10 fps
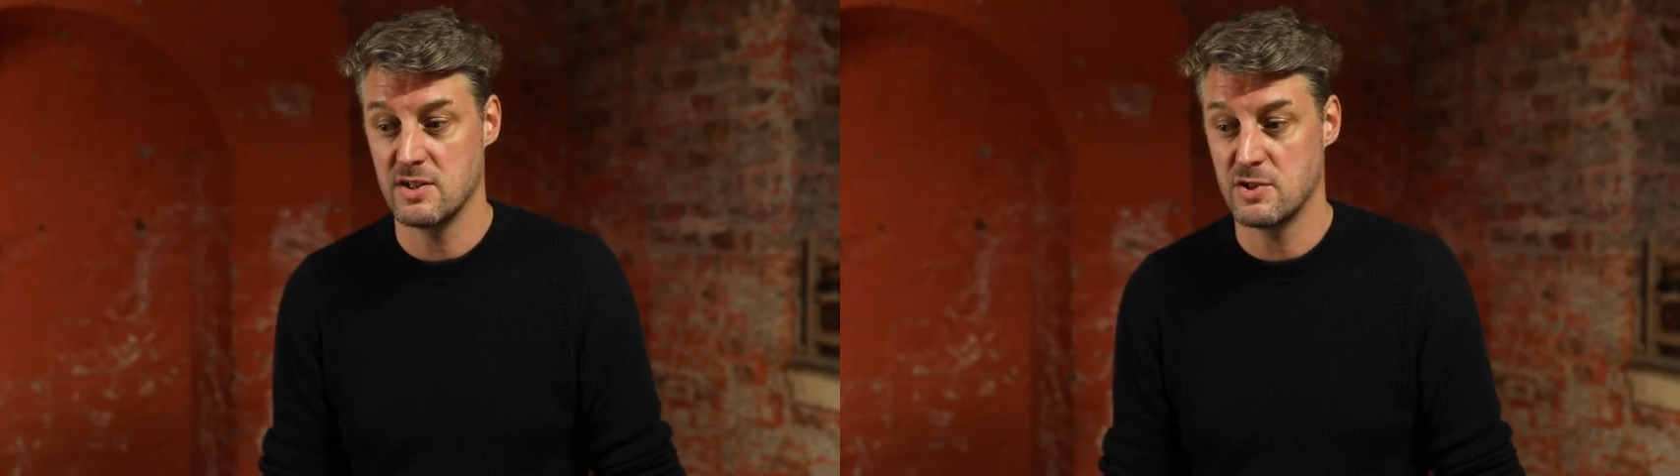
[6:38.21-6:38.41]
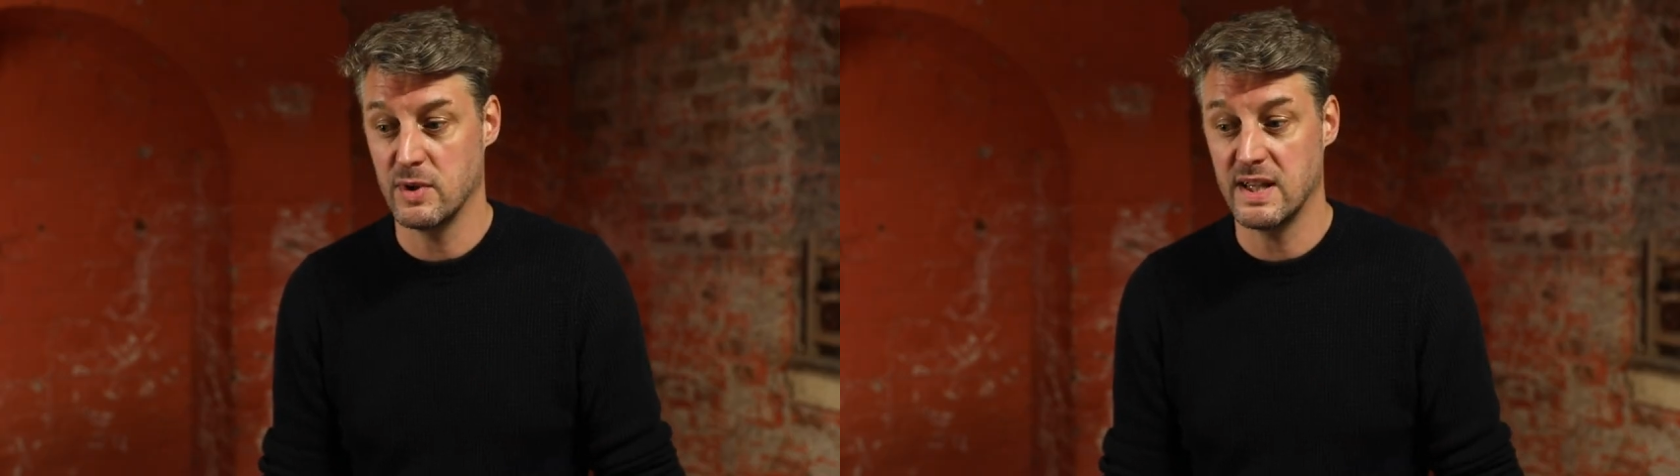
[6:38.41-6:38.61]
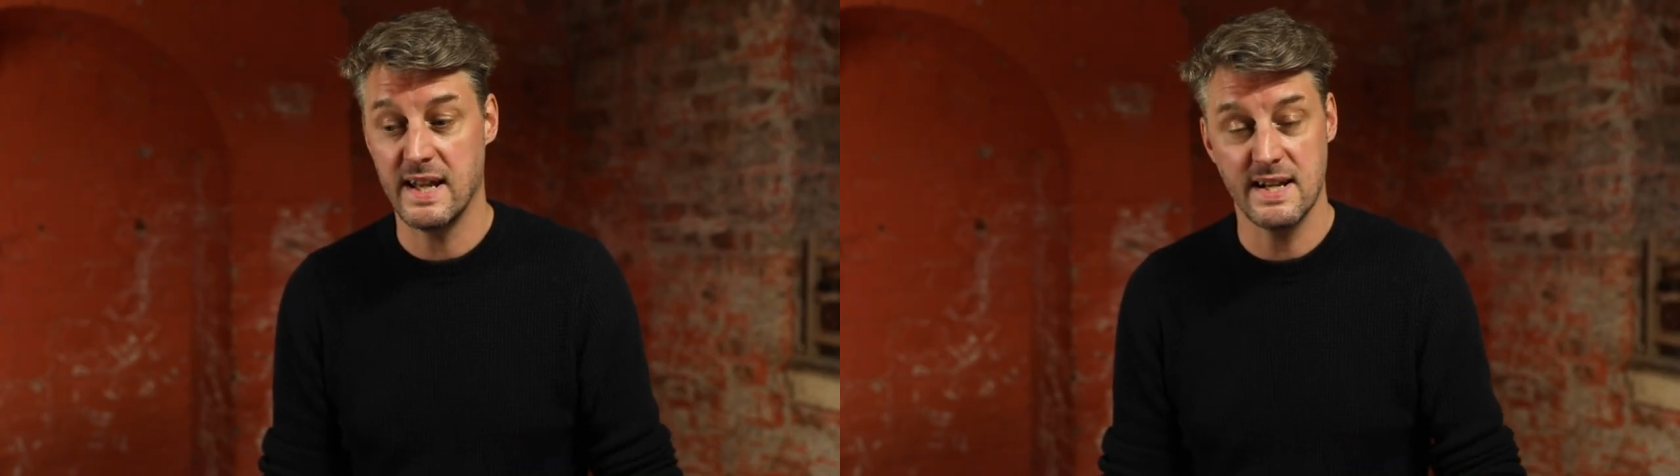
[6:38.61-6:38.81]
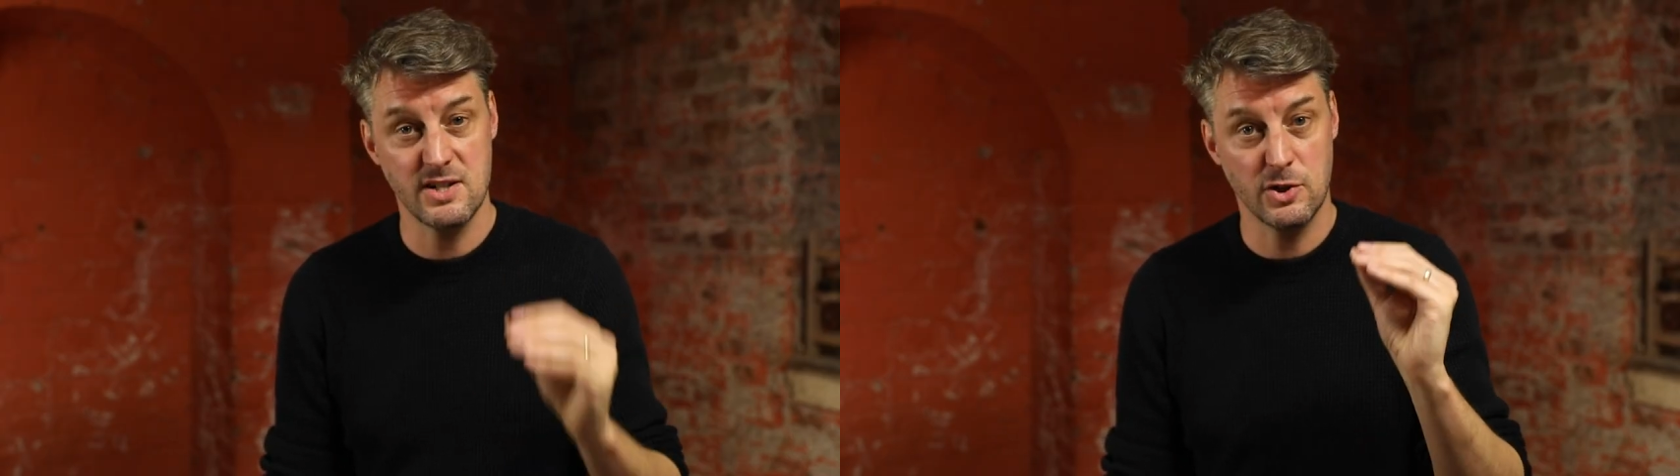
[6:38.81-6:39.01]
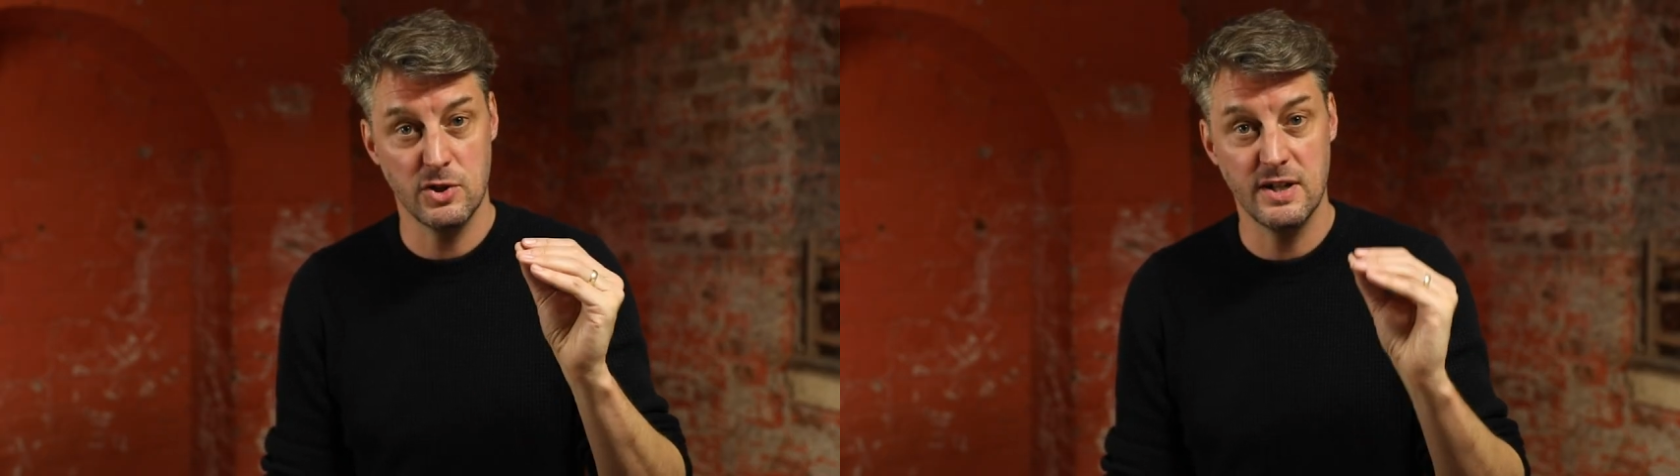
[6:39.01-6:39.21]
So again,
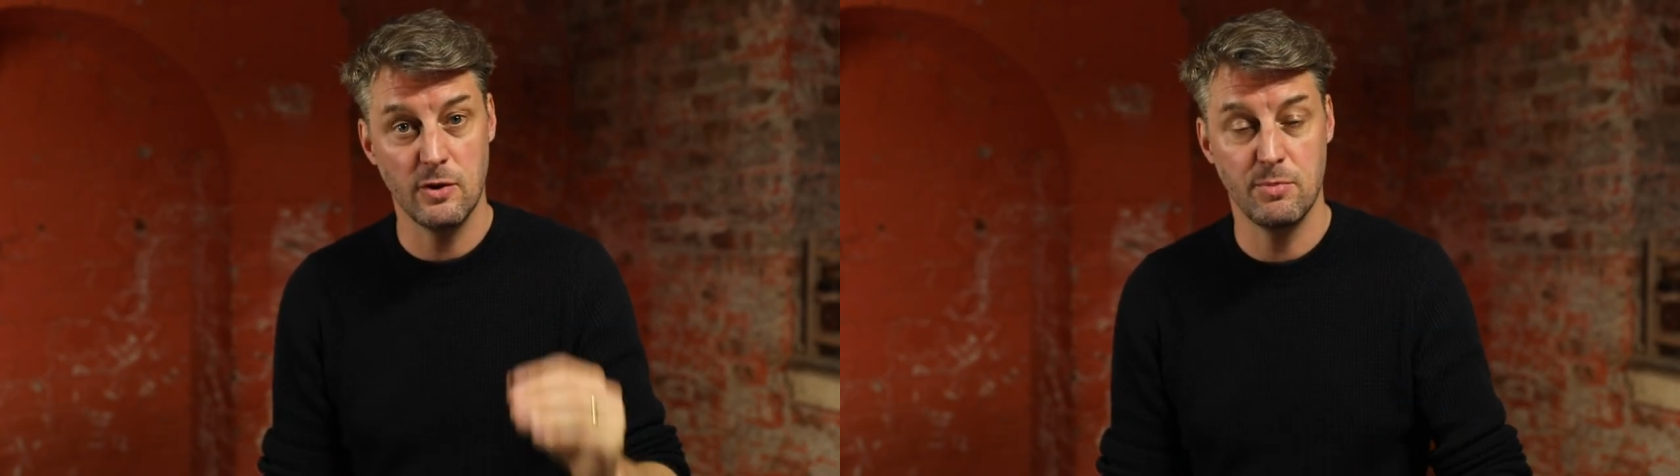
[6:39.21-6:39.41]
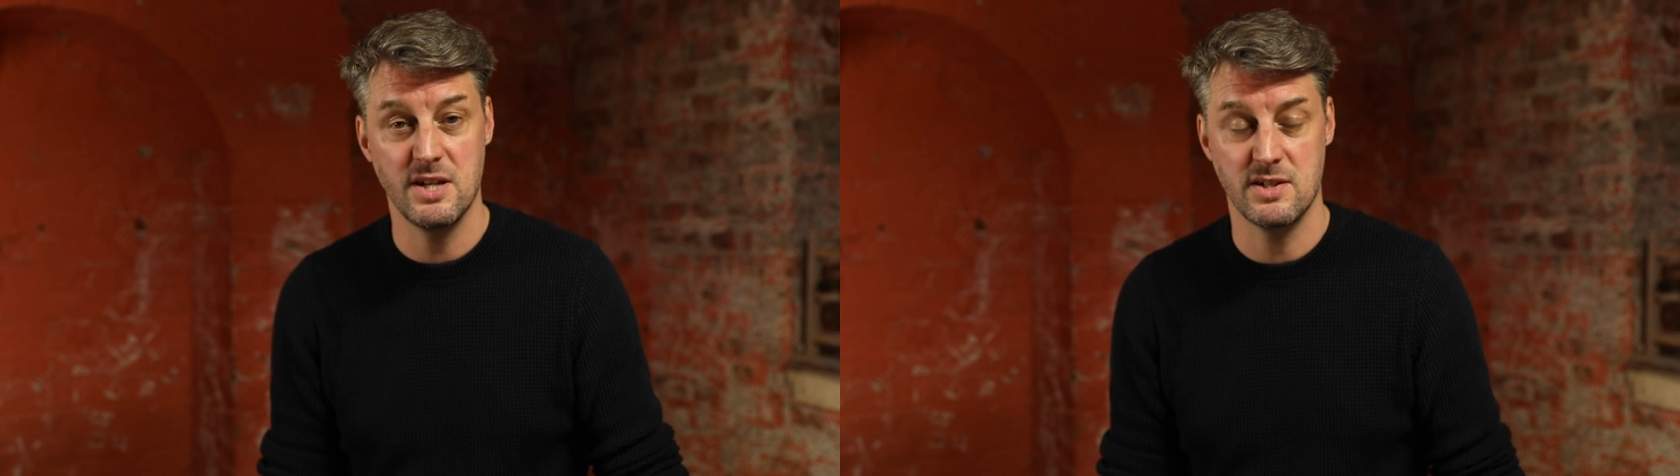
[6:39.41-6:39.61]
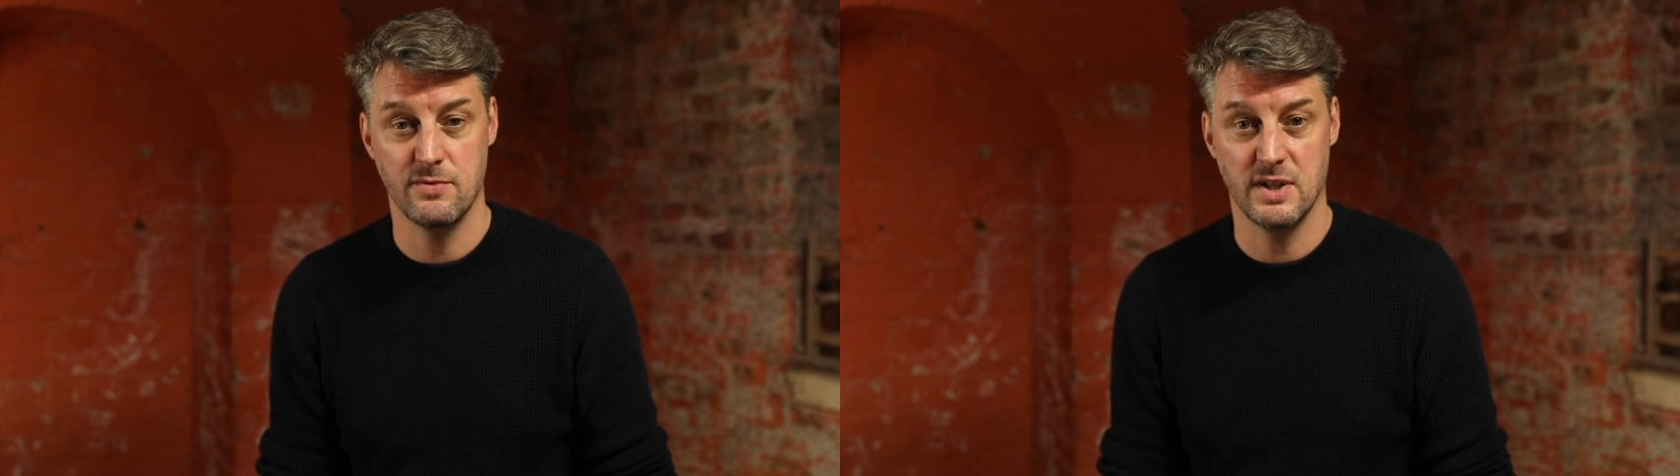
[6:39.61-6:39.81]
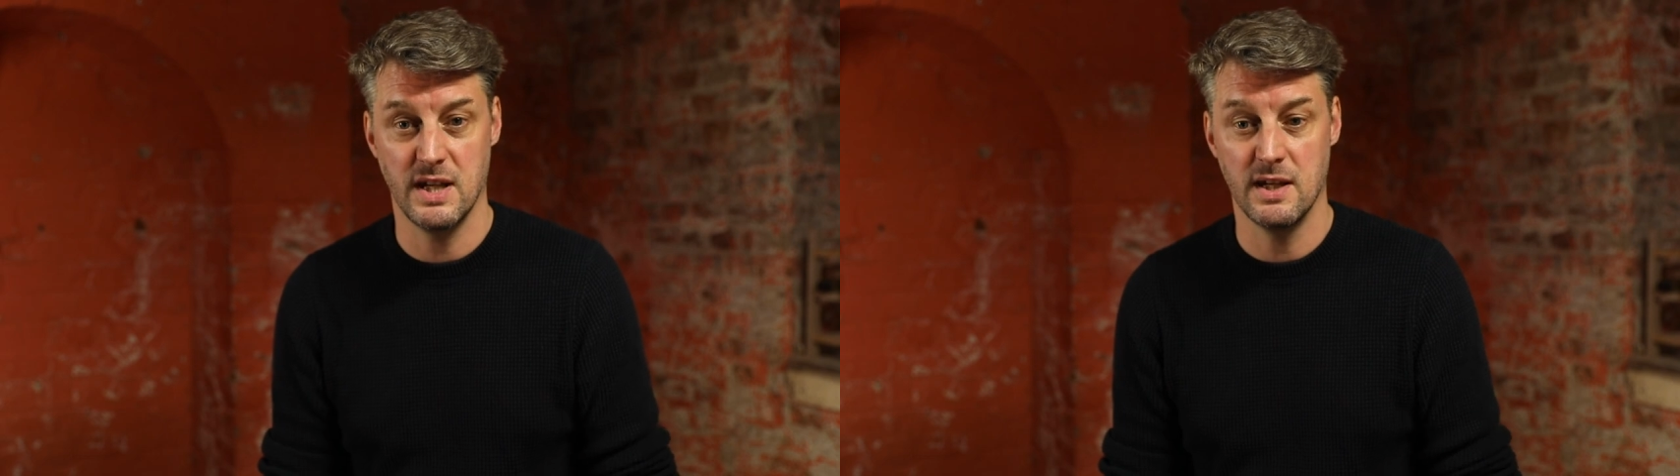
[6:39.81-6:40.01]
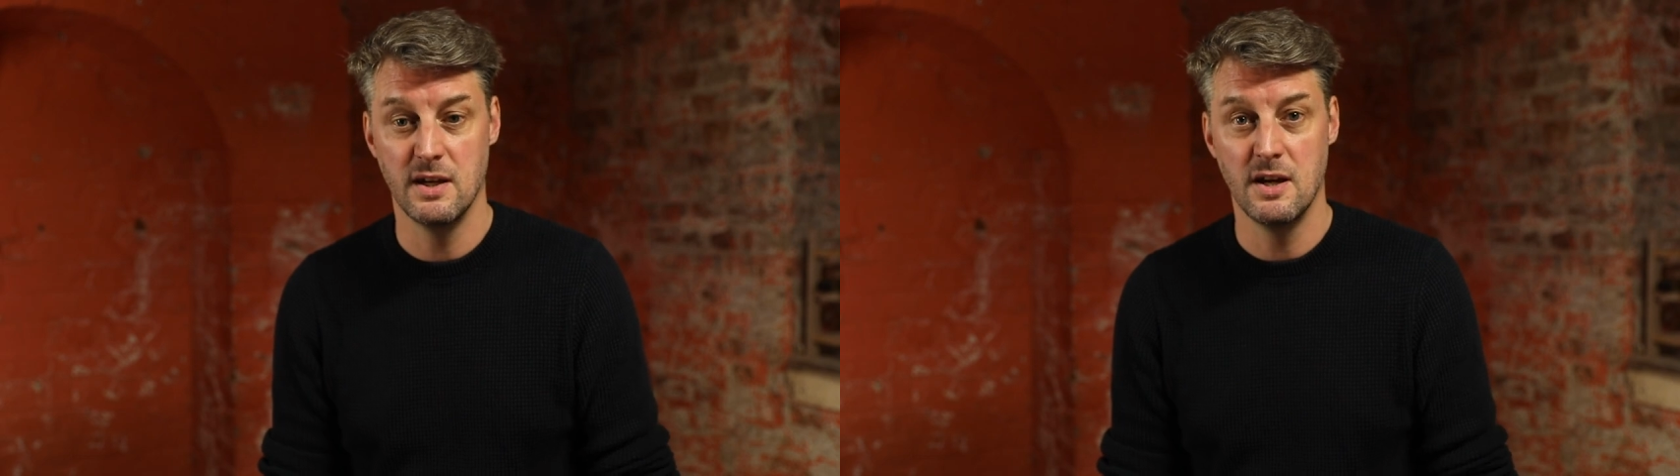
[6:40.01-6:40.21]
that's a good little piece of
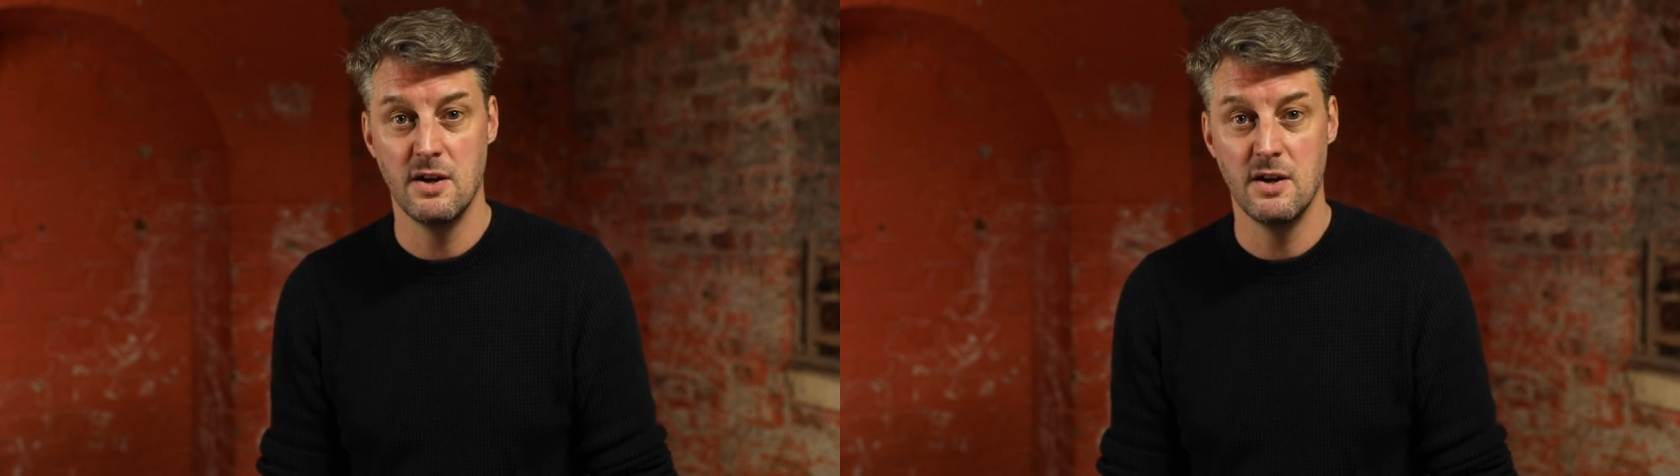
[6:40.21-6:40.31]
kit